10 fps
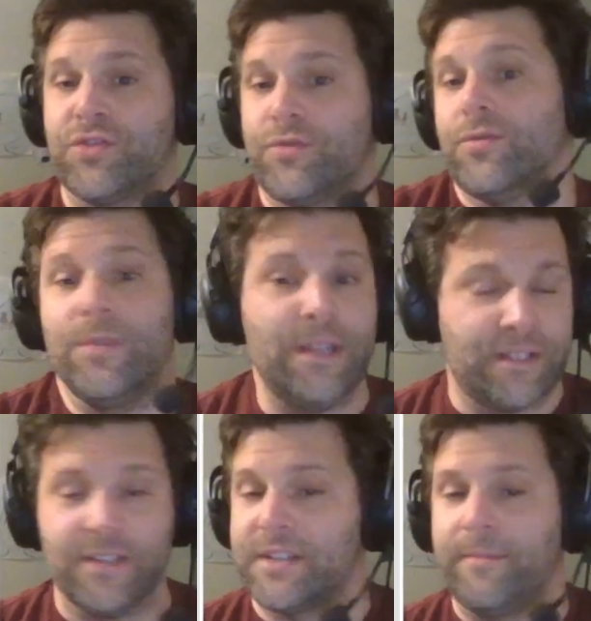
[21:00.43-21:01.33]
through. It
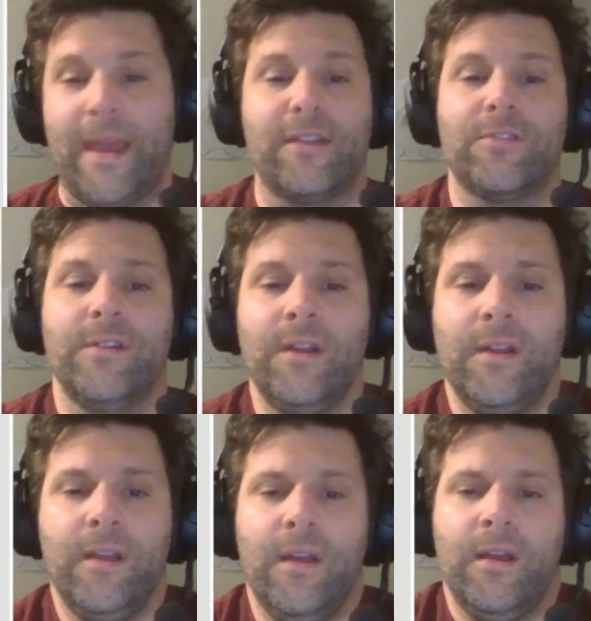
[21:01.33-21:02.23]
doesn't matter.
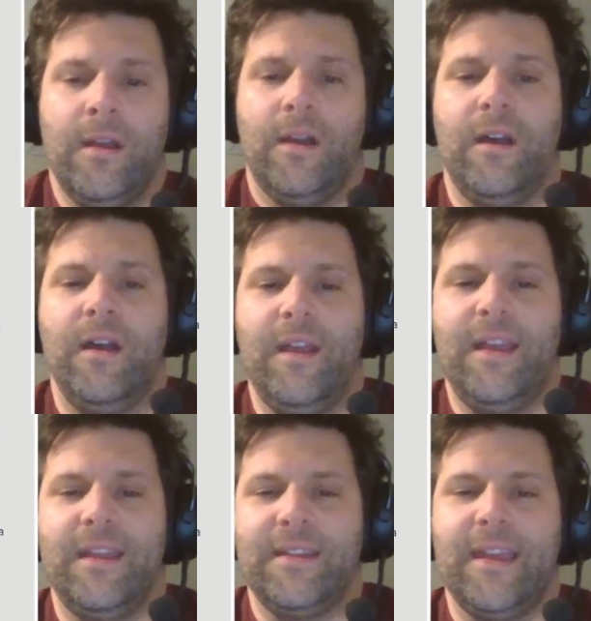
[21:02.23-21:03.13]
And